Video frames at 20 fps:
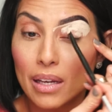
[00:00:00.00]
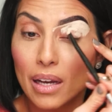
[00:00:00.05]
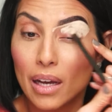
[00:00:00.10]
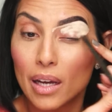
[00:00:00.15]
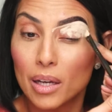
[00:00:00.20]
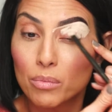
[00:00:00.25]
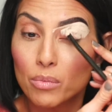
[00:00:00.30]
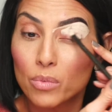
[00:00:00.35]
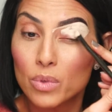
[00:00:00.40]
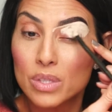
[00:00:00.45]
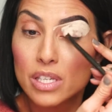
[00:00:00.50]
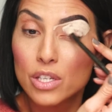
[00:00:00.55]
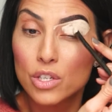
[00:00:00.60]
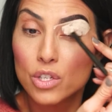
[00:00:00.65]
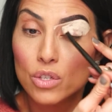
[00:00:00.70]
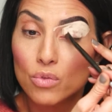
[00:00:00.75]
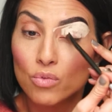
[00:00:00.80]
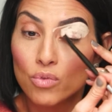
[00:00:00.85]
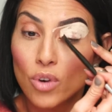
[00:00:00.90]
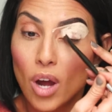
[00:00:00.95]
was it
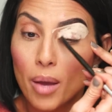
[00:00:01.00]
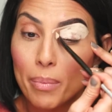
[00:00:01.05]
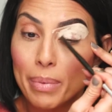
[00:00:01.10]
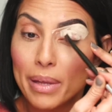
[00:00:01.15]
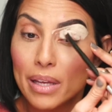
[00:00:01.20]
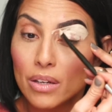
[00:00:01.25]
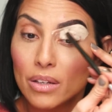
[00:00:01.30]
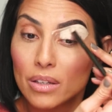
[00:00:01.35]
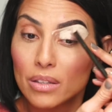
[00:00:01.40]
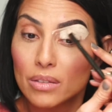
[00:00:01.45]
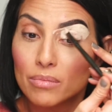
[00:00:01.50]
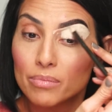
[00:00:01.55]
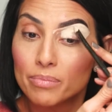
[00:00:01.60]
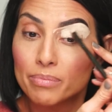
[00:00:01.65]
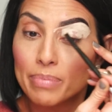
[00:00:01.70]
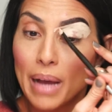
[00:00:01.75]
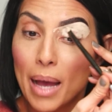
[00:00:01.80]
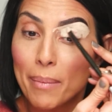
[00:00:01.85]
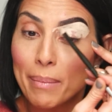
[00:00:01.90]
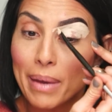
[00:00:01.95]
Robin or
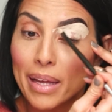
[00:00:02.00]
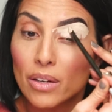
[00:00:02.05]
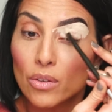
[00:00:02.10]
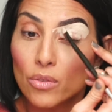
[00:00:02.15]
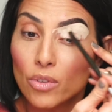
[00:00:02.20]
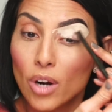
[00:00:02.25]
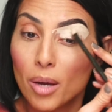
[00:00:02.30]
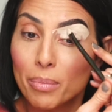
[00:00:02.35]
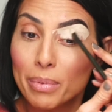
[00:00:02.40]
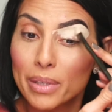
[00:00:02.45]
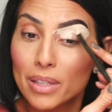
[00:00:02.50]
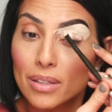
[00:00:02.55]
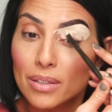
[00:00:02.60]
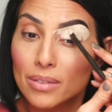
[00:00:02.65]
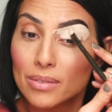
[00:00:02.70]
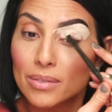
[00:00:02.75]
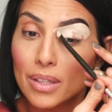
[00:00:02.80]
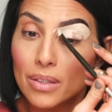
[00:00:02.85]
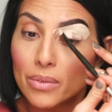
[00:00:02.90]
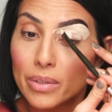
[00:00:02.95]
Batman and Robin or
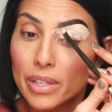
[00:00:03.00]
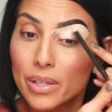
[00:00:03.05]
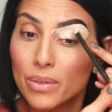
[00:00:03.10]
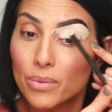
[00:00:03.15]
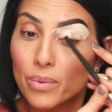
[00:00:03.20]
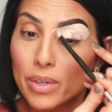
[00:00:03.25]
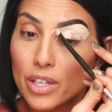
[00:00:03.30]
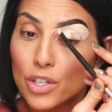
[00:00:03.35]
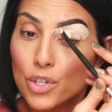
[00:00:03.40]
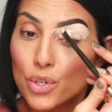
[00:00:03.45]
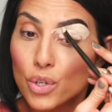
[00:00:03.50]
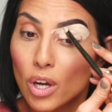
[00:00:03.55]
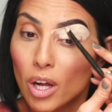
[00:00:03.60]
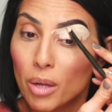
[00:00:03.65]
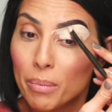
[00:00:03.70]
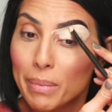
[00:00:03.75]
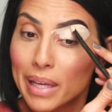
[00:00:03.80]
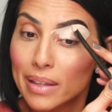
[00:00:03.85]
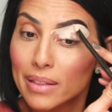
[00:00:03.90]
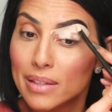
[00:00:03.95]
what did you
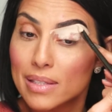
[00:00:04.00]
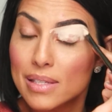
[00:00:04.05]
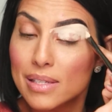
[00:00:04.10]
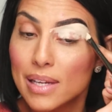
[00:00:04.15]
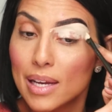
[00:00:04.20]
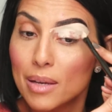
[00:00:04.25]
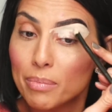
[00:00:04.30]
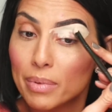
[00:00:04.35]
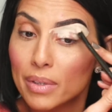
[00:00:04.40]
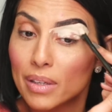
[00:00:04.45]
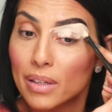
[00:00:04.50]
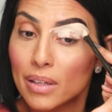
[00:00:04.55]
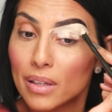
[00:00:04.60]
call me at this step?